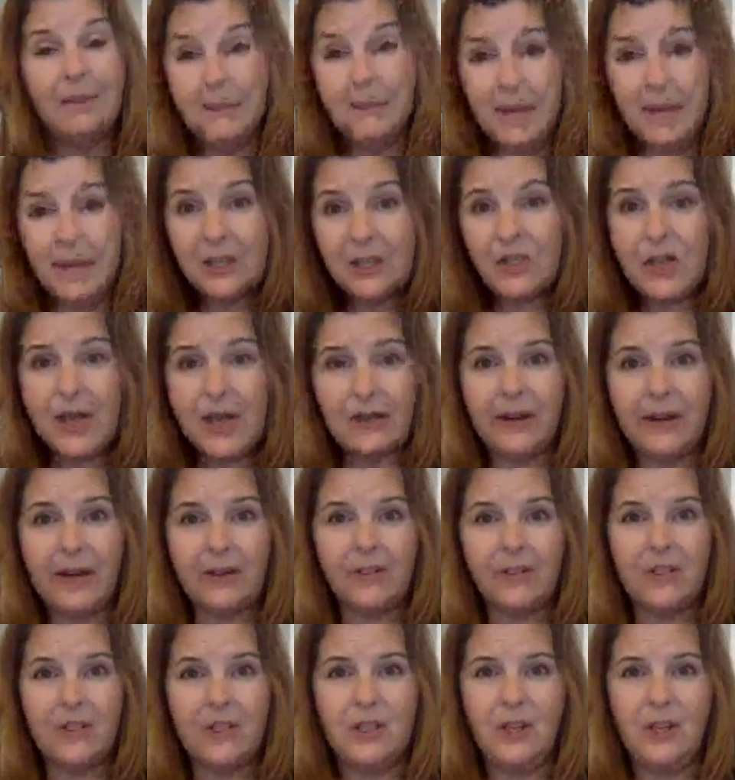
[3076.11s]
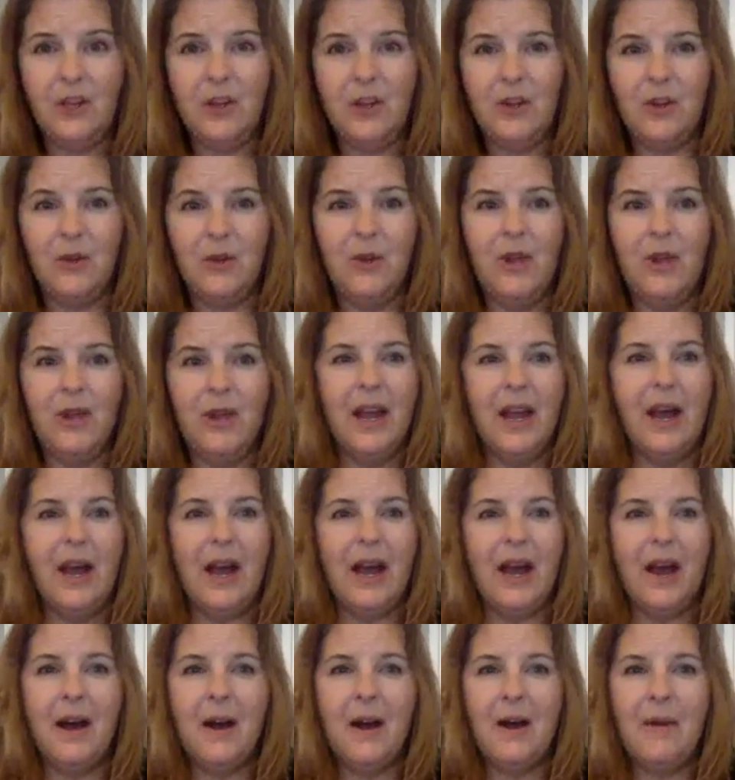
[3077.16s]
Big shout outs to you.
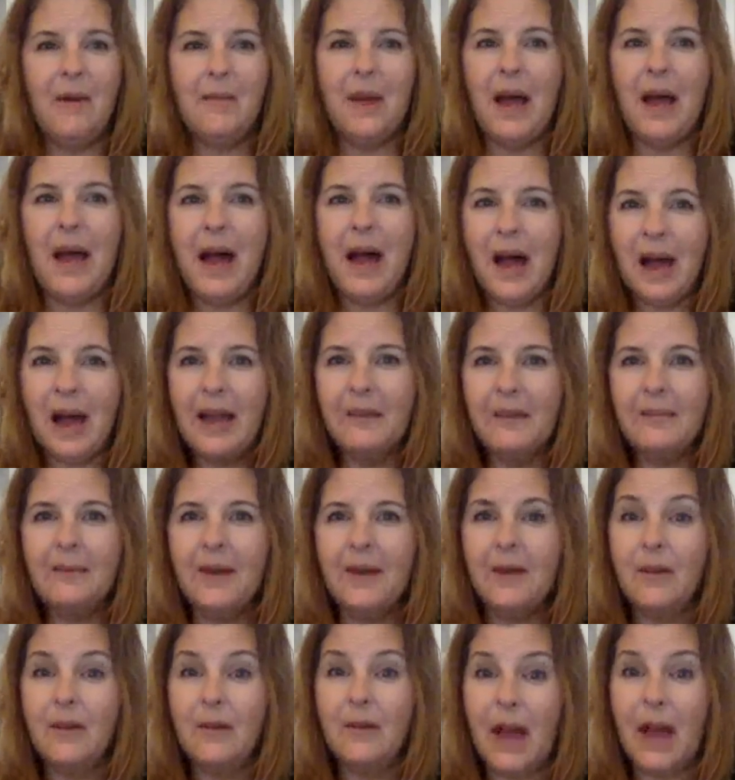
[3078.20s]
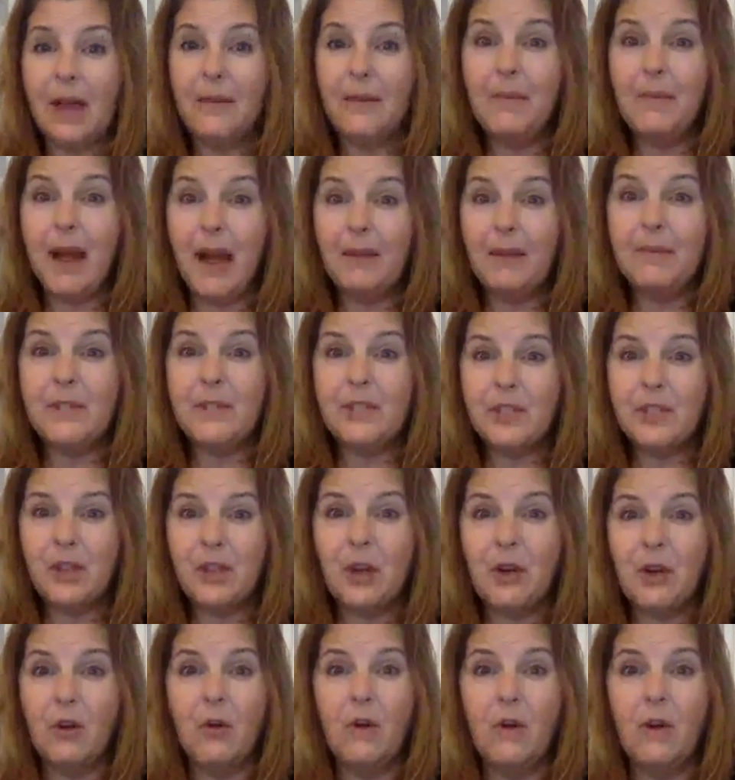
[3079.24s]
Um, I'm I'm I'm
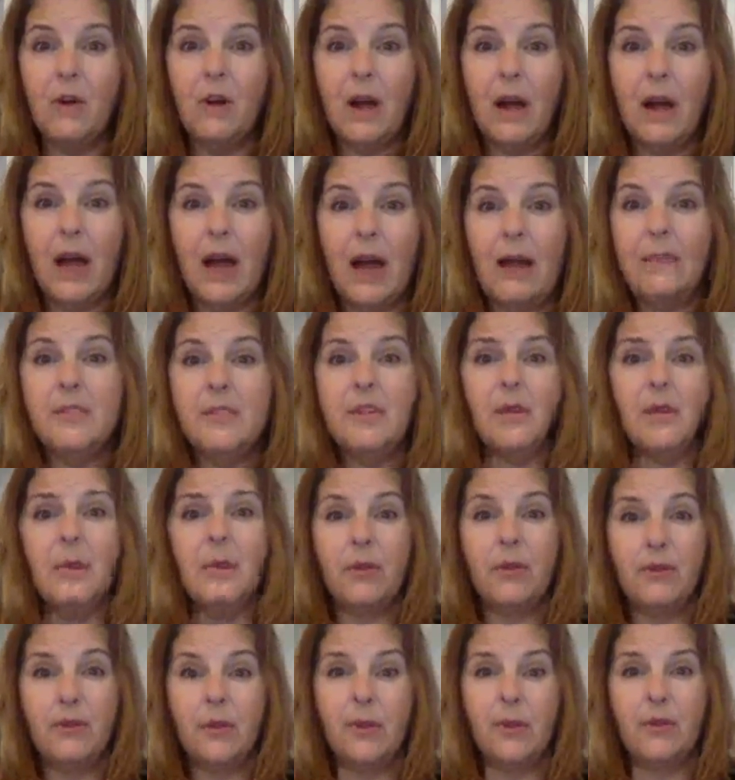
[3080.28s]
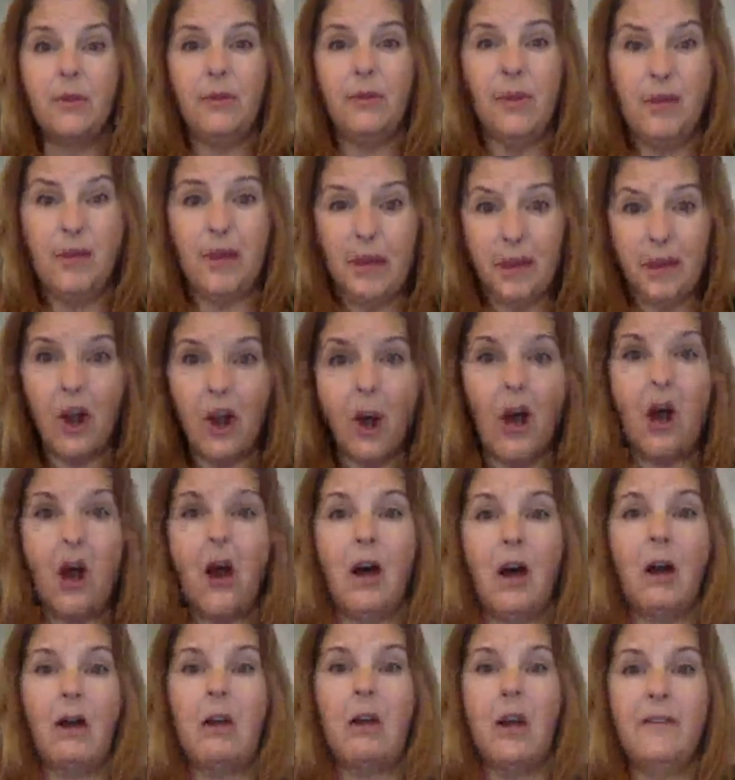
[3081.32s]
so I'm so in
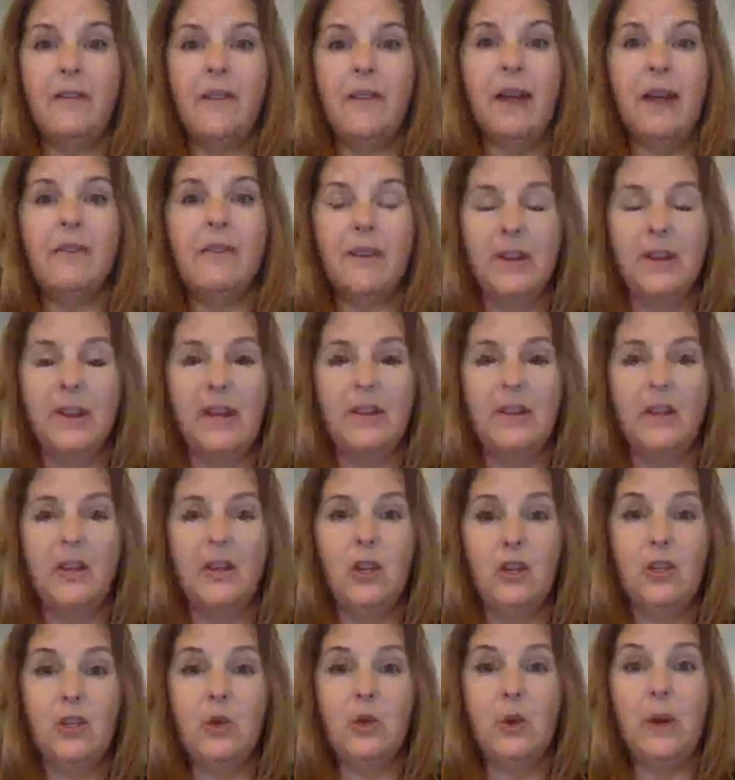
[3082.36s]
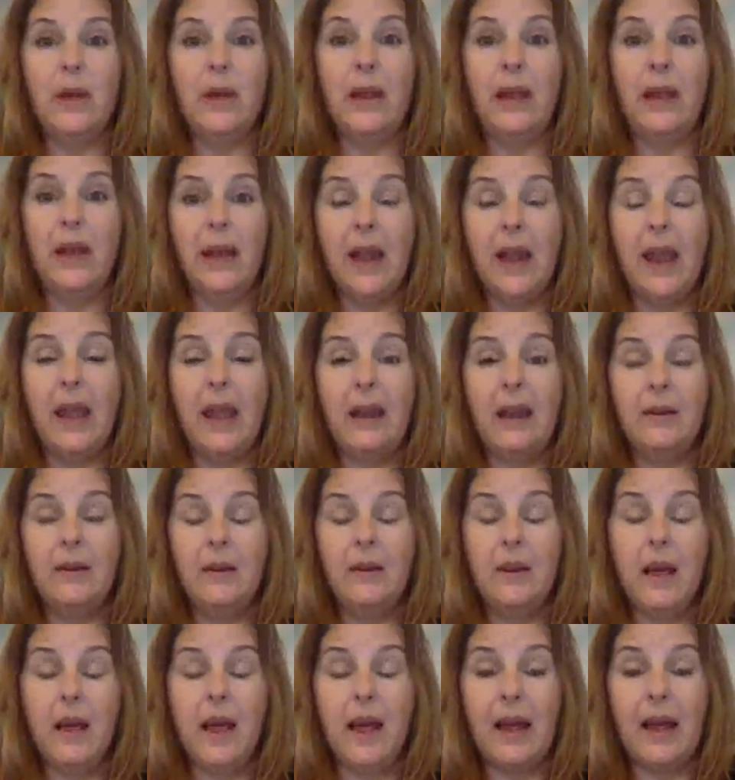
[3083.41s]
awe of everything that you're doing, and and
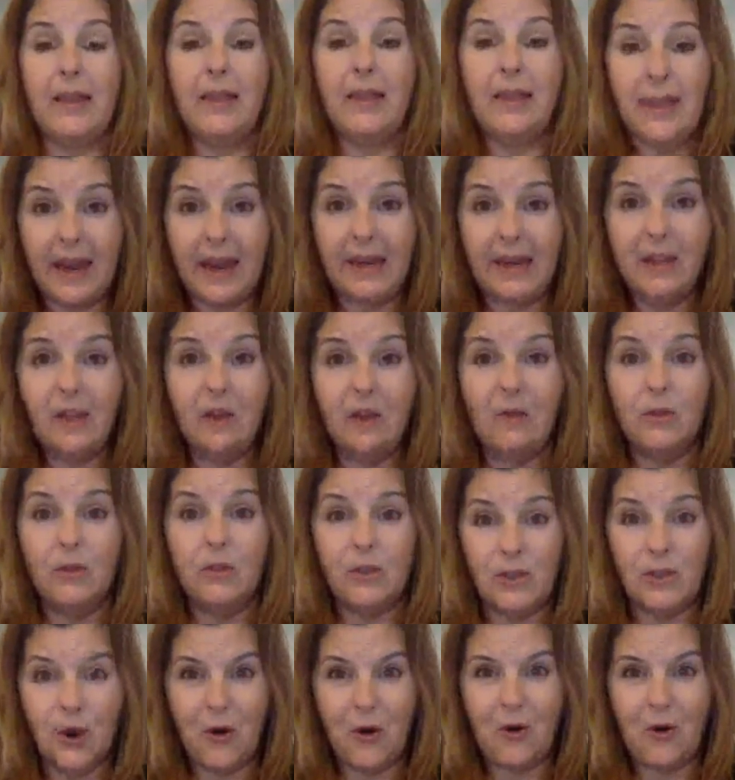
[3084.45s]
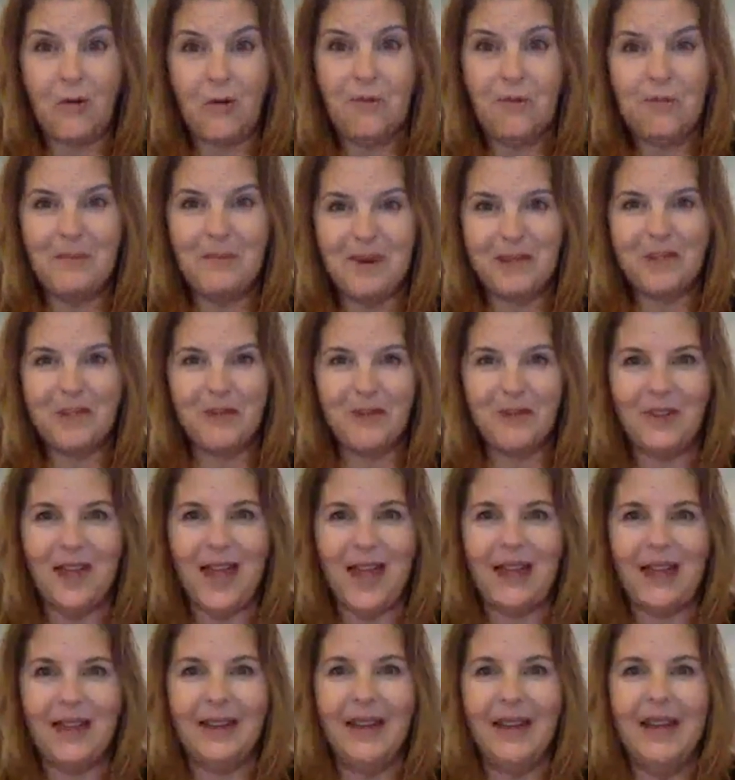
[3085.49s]
I thank you so much for
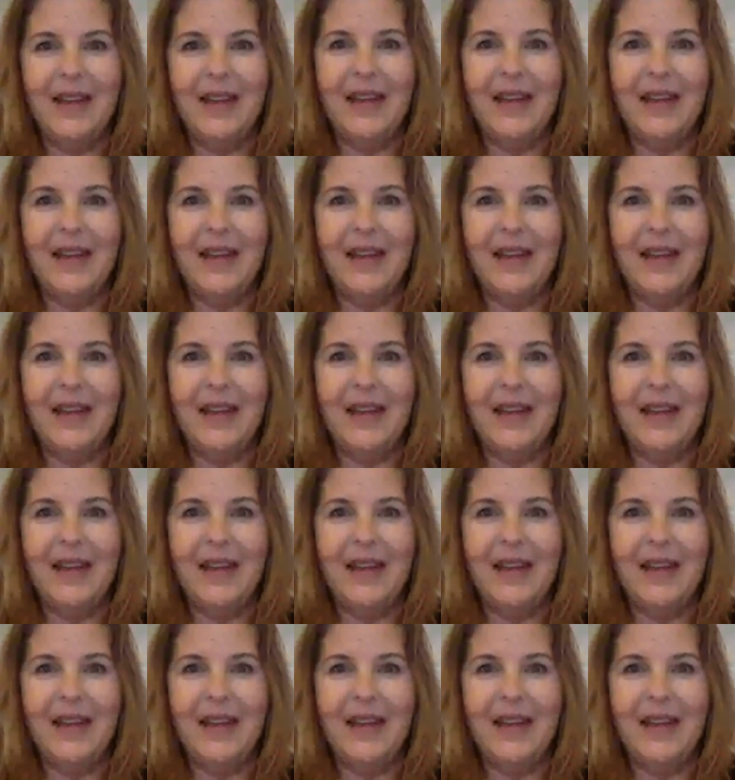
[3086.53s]
that.